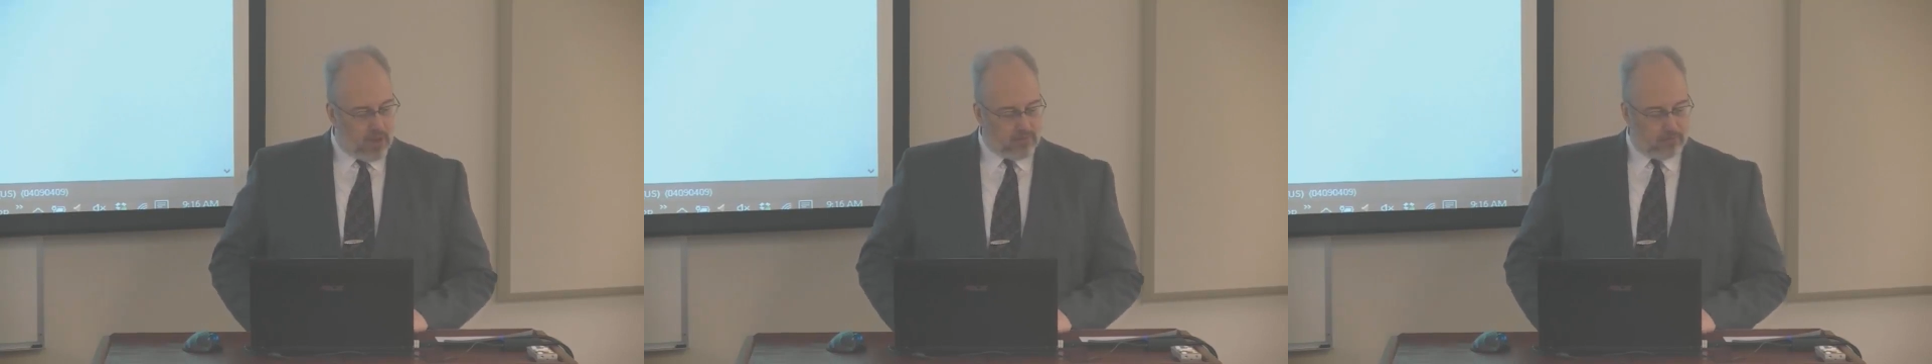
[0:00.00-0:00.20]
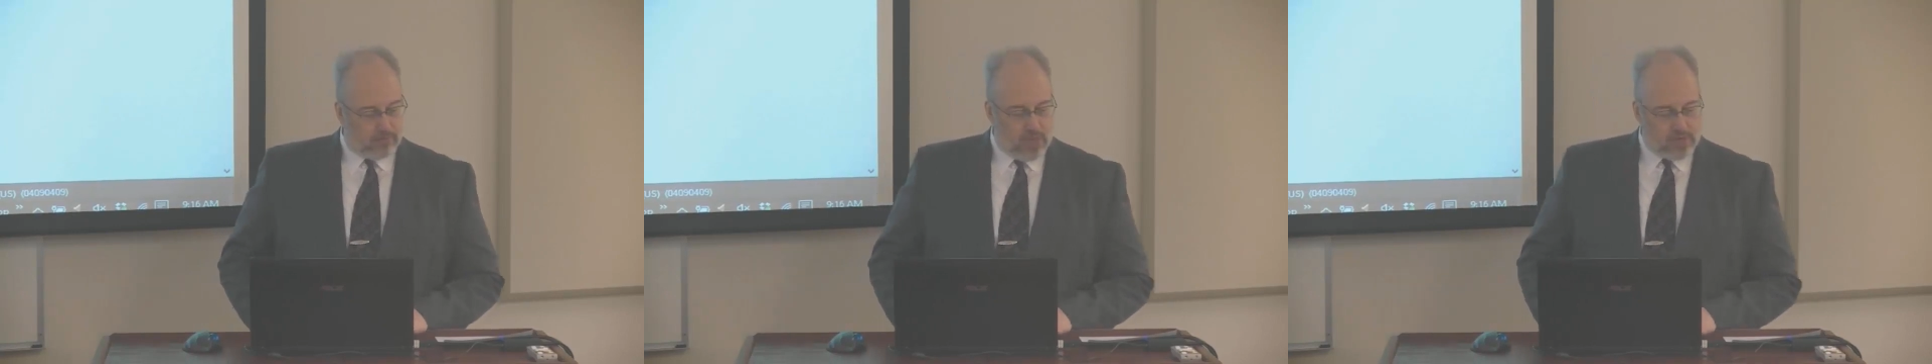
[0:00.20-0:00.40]
if
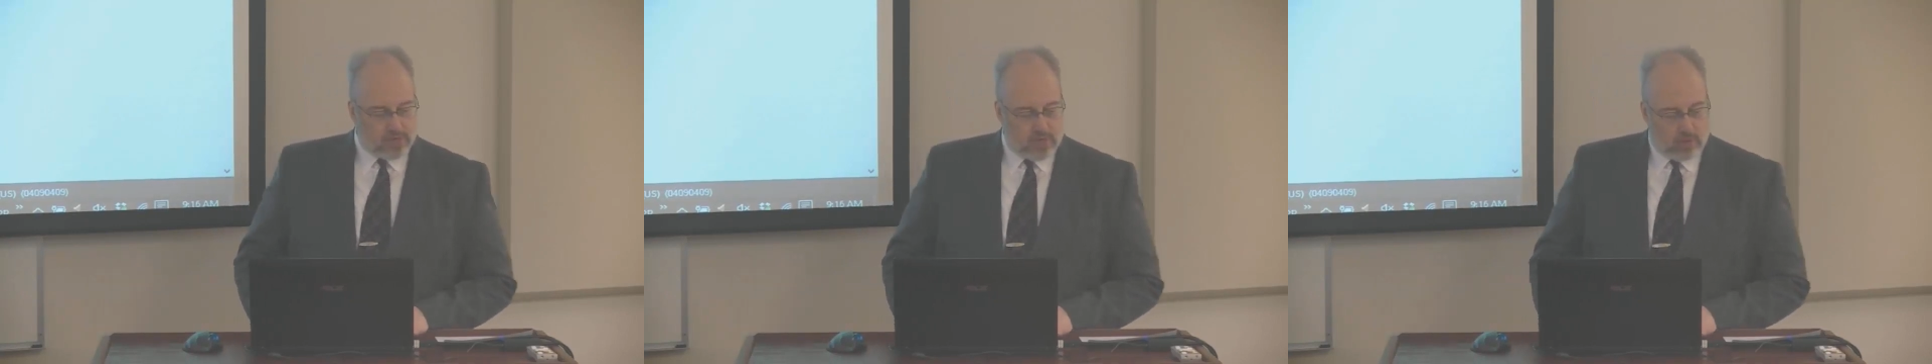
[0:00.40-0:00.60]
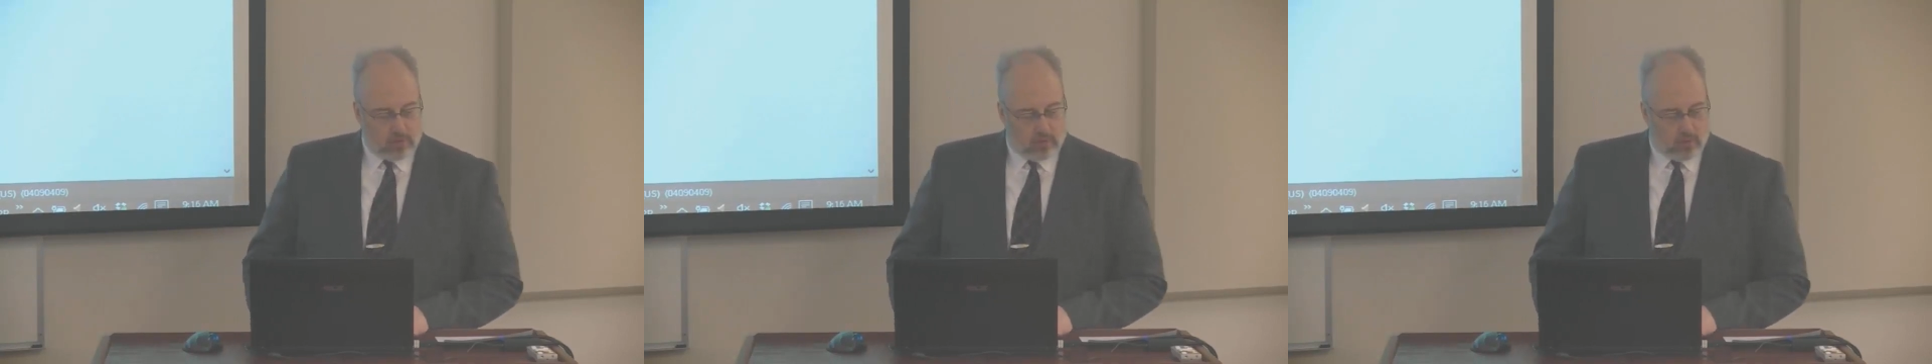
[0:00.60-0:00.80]
you have a
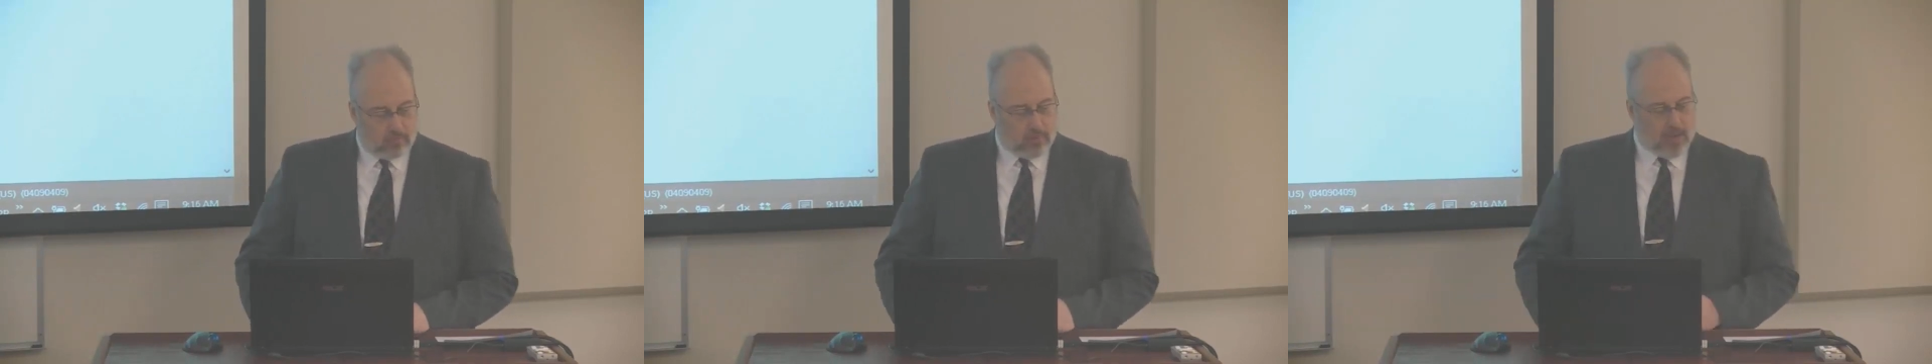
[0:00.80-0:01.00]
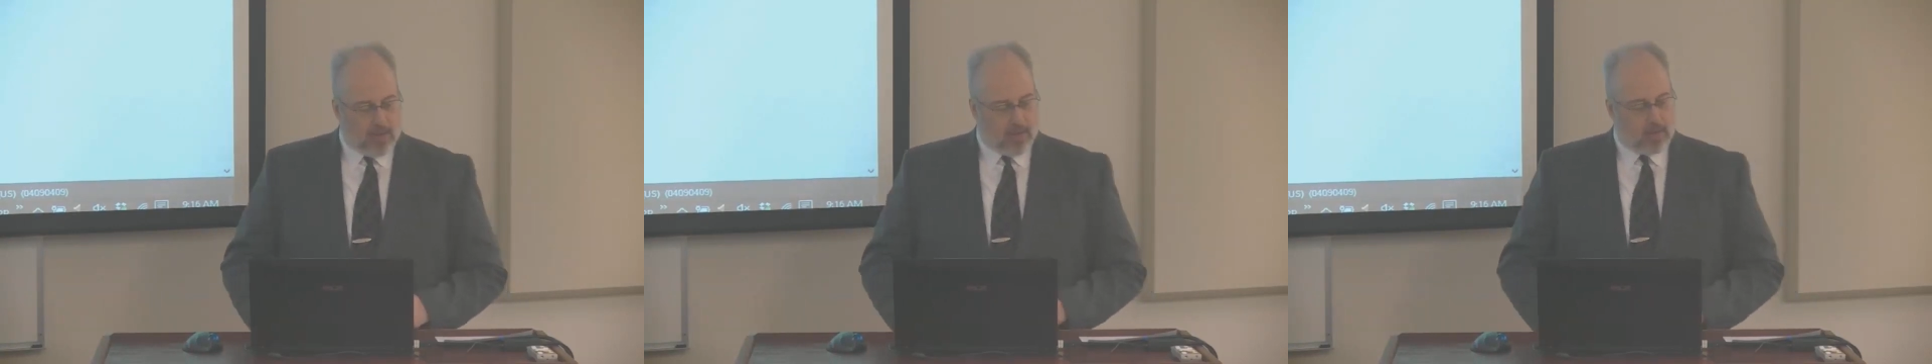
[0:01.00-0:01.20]
PC
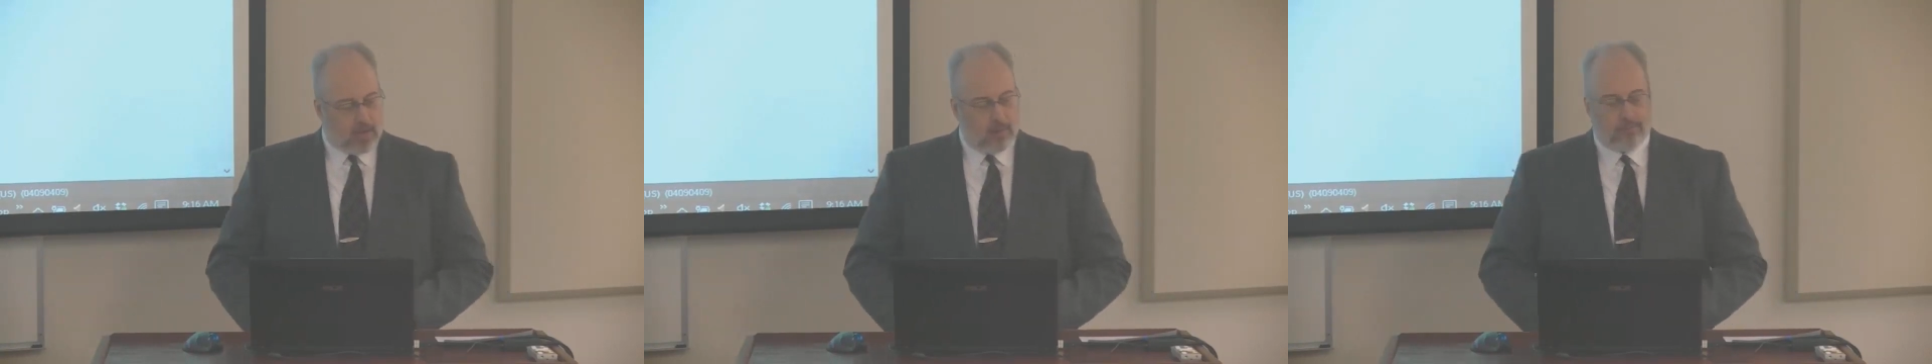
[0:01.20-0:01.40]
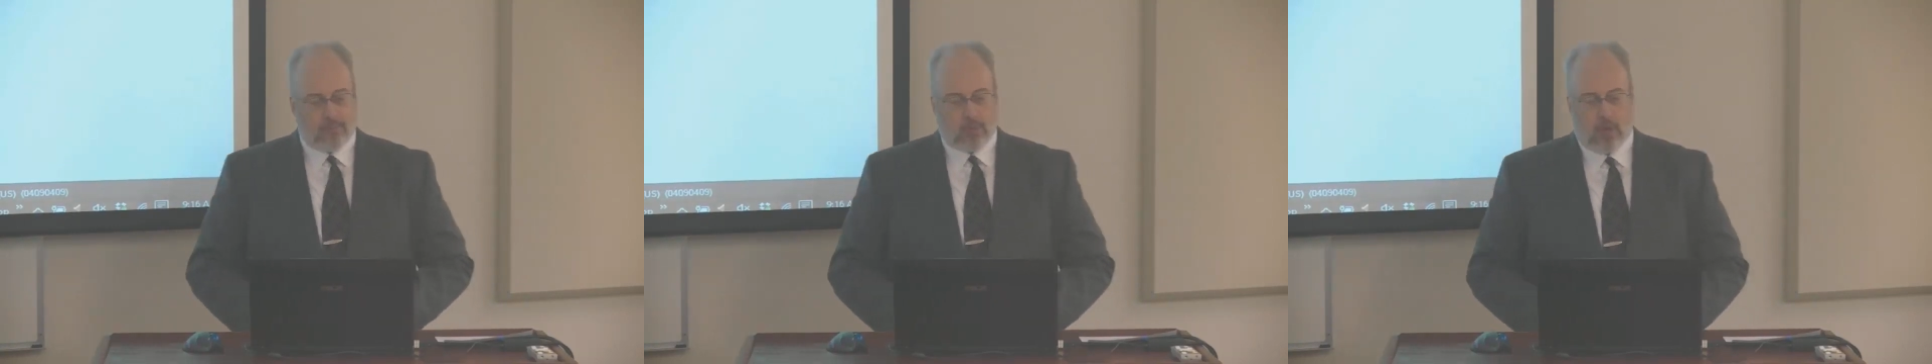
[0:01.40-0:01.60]
or a Mac,